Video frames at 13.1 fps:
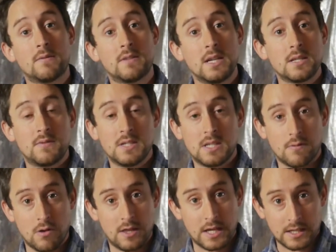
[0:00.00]
of these for
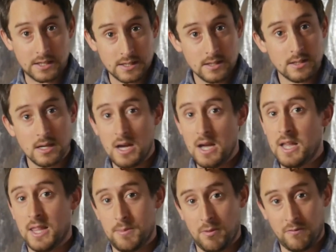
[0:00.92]
different thicknesses.
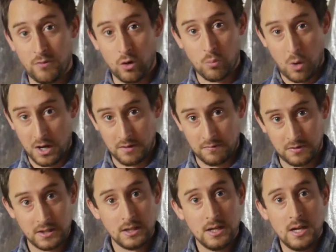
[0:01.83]
They perform
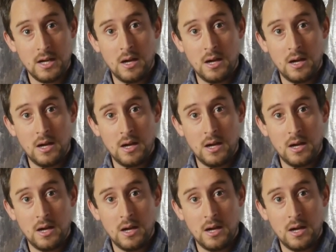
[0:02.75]
wonderfully.